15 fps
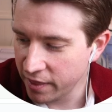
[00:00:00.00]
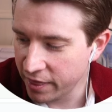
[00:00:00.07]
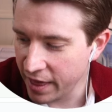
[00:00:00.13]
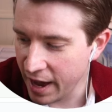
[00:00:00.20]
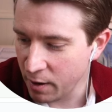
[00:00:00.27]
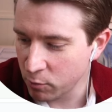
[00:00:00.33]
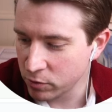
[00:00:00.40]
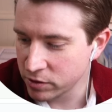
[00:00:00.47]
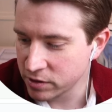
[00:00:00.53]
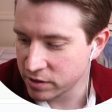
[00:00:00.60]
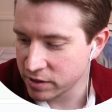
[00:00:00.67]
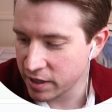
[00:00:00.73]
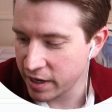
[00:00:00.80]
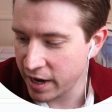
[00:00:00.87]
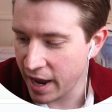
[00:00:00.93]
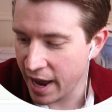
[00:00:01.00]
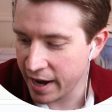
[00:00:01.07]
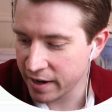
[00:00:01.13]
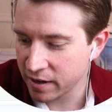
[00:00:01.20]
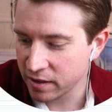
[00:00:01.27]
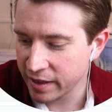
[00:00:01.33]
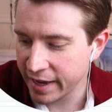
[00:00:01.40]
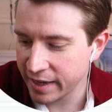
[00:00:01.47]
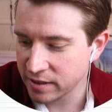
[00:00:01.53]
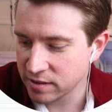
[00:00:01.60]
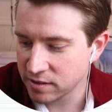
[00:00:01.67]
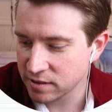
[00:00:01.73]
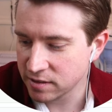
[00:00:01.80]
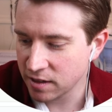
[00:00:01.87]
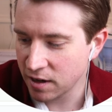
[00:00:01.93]
that was an at a
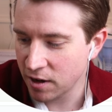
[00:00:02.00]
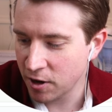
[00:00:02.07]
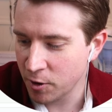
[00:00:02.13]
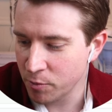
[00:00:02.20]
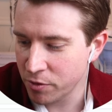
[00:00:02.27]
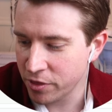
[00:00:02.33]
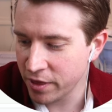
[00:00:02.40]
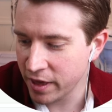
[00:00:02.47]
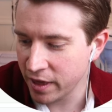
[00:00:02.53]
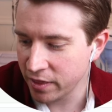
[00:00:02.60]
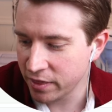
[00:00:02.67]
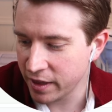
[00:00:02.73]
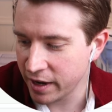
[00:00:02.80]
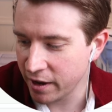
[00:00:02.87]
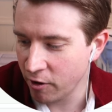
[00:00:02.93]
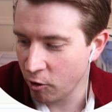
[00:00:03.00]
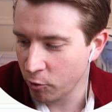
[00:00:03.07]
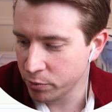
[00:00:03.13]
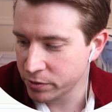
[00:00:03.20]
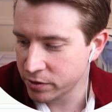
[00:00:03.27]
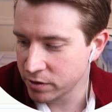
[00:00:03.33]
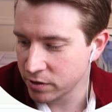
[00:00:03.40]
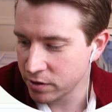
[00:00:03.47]
glance thing that helped